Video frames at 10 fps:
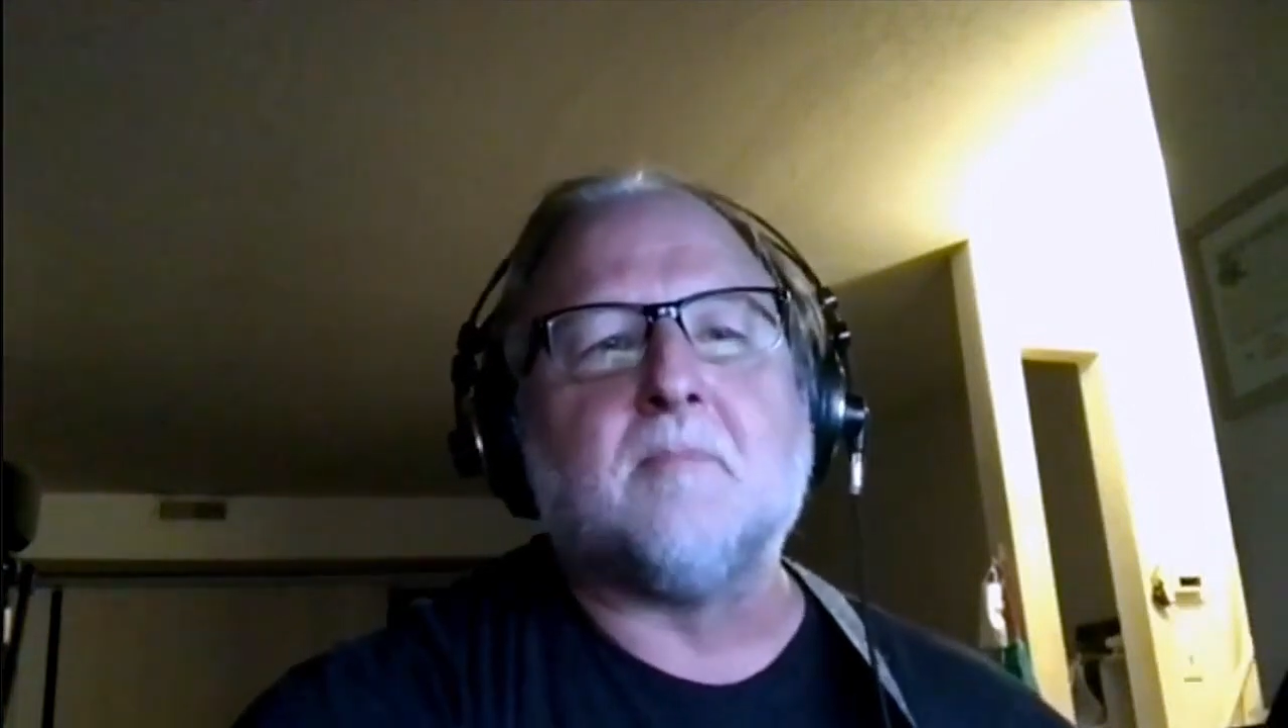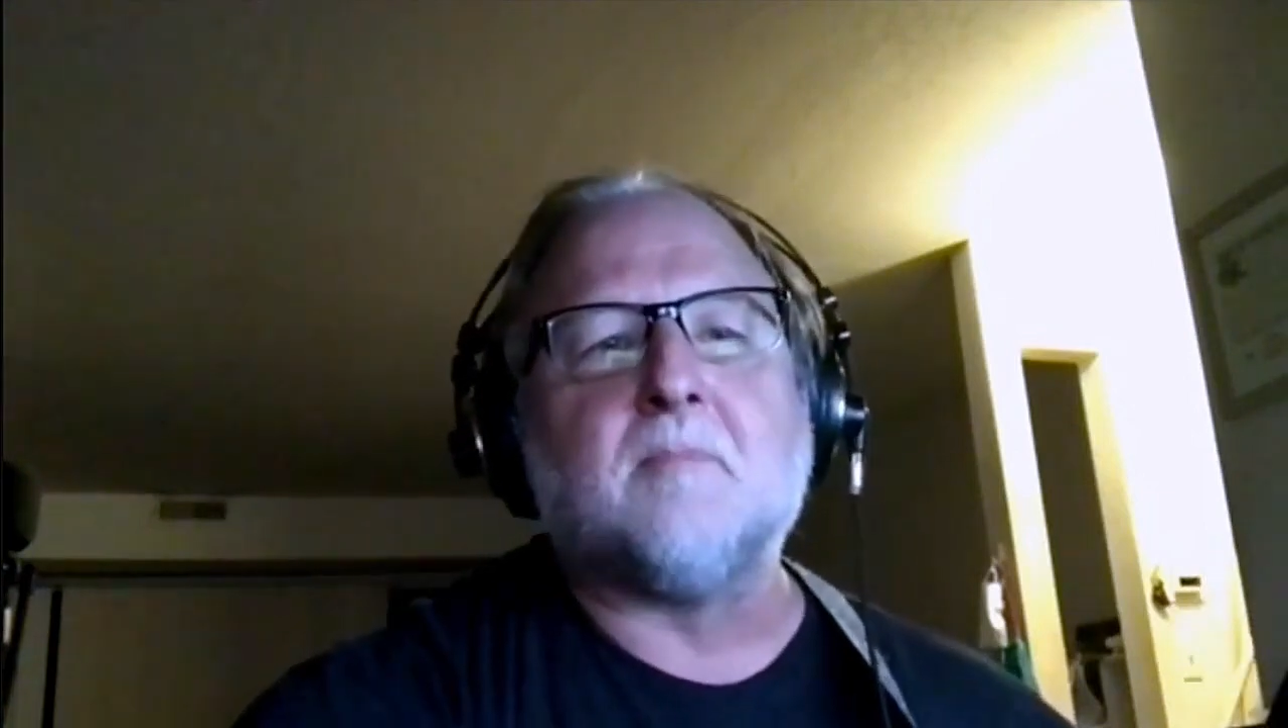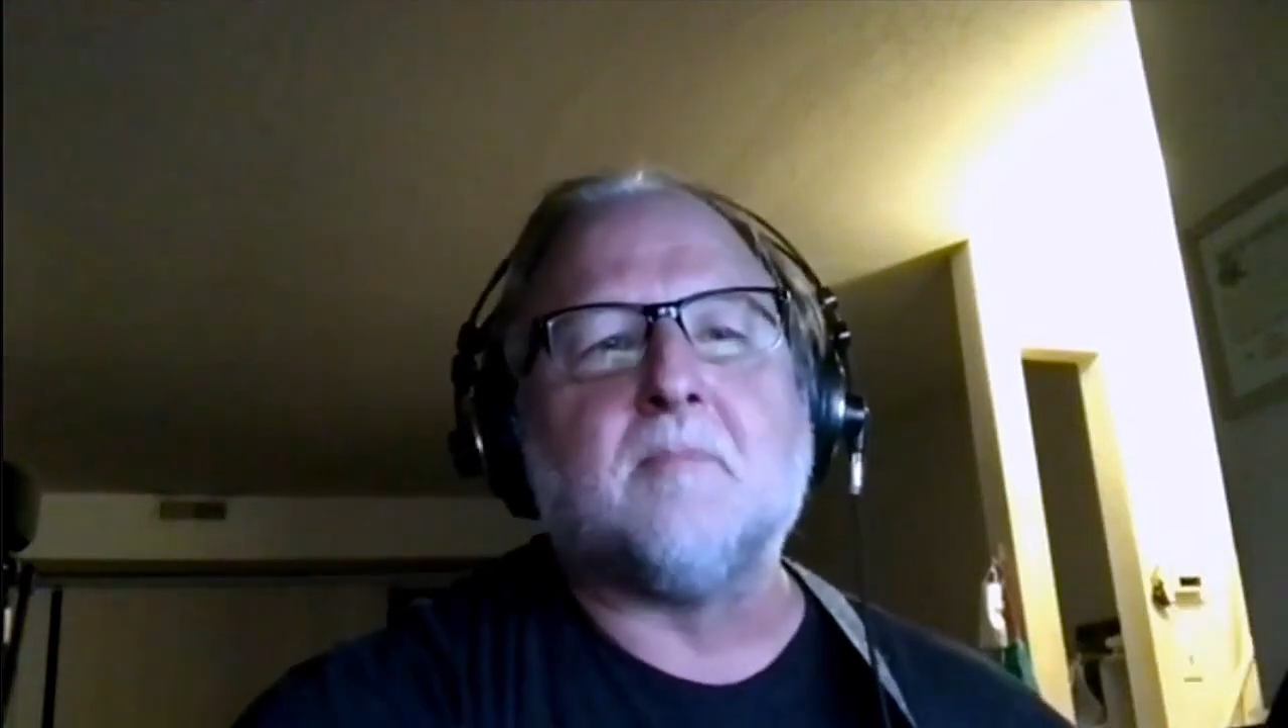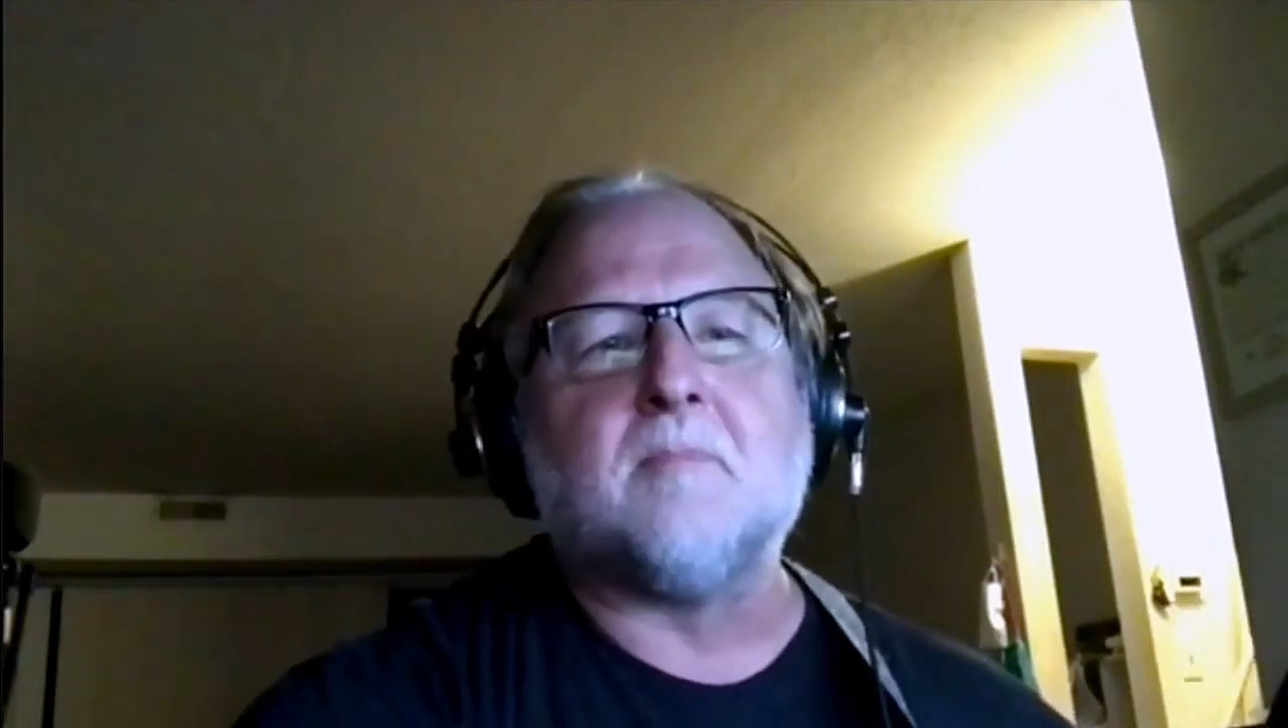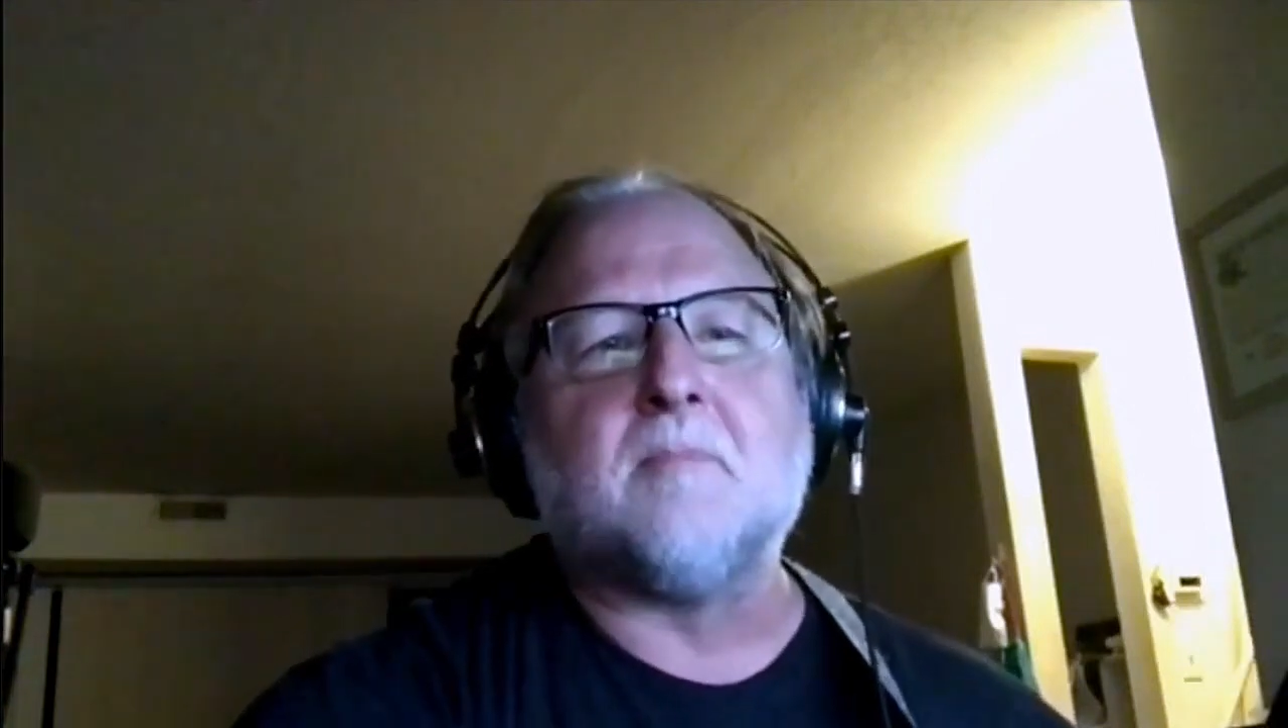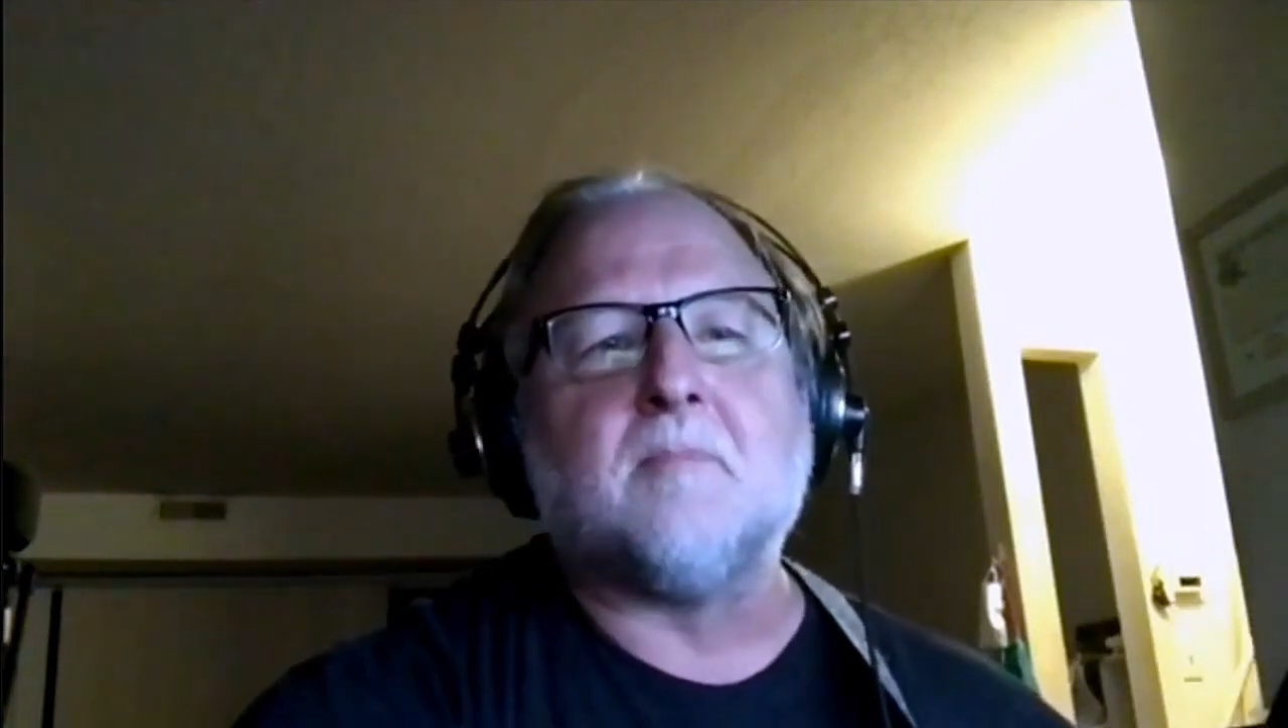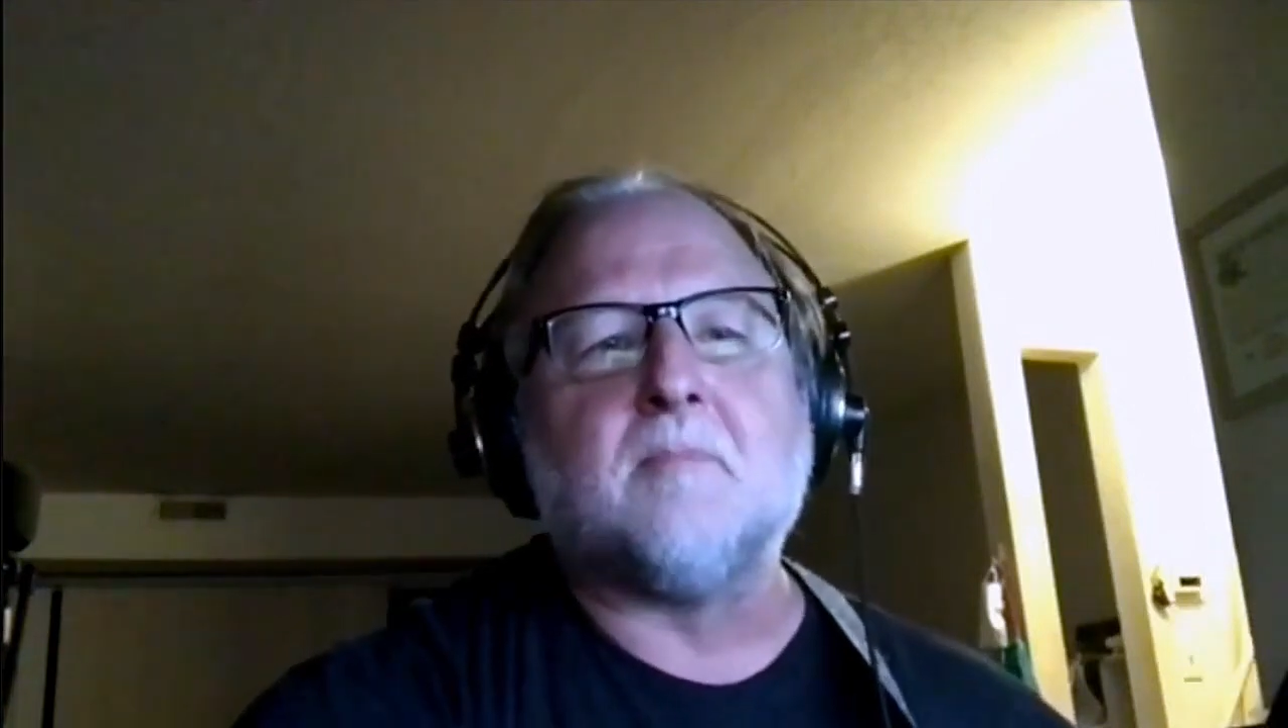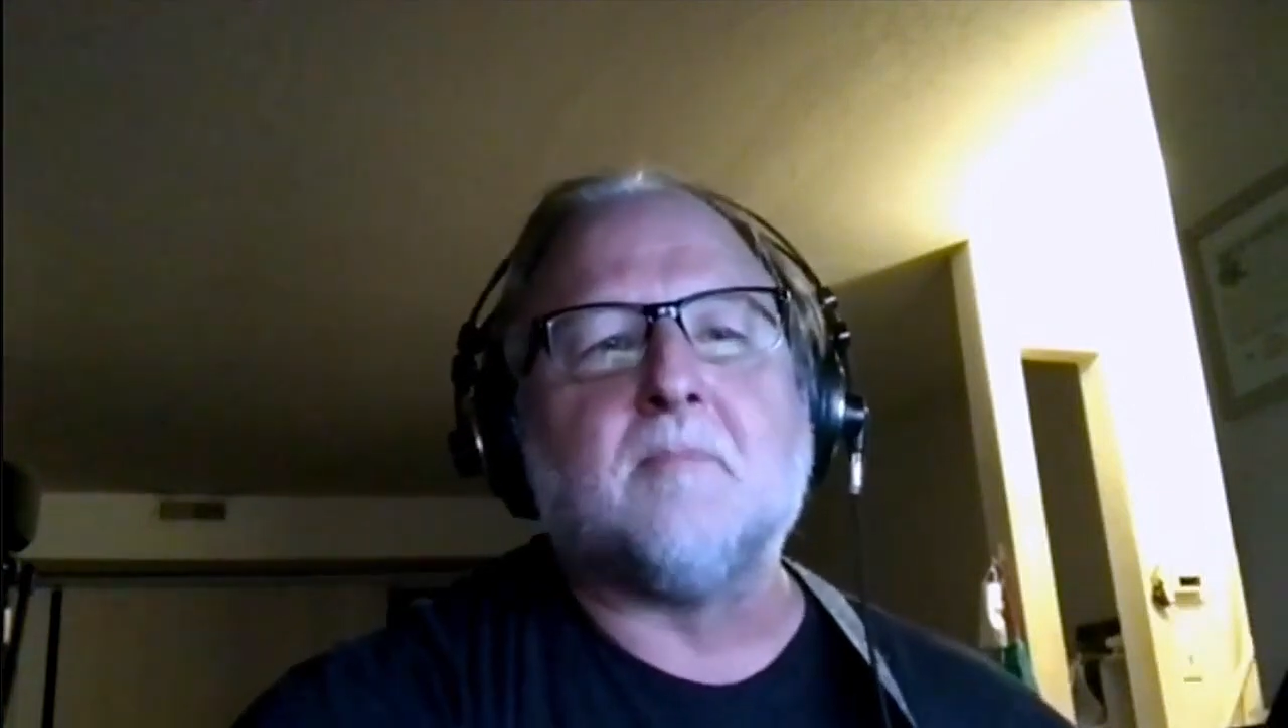got it.